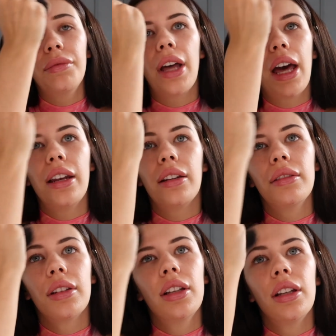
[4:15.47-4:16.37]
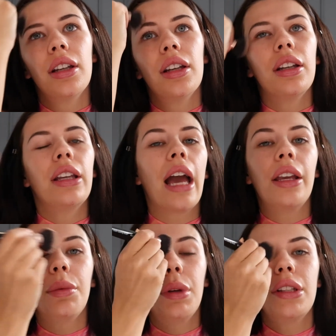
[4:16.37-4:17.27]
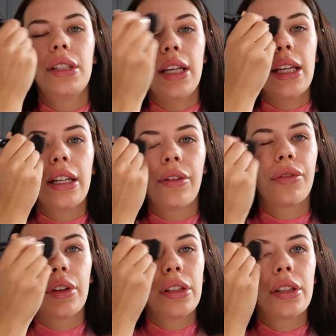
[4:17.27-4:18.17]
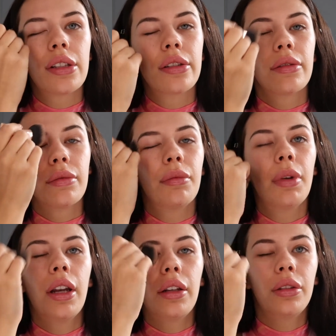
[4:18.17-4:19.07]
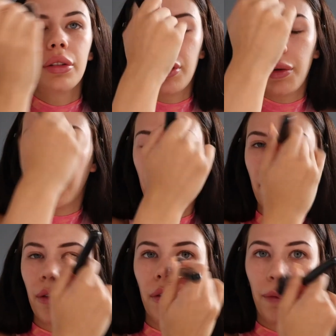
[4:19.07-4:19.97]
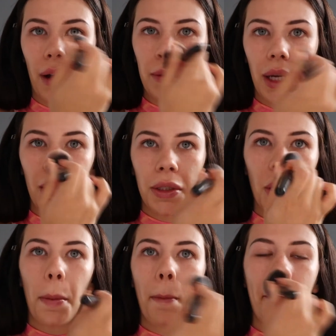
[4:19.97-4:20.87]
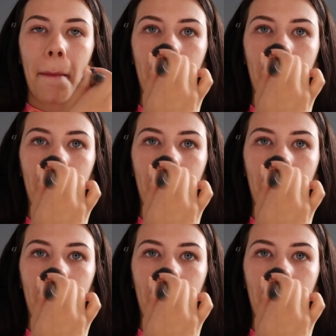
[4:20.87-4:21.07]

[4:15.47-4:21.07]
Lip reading: then yeah, you wouldn't see a difference when you're doing foundation.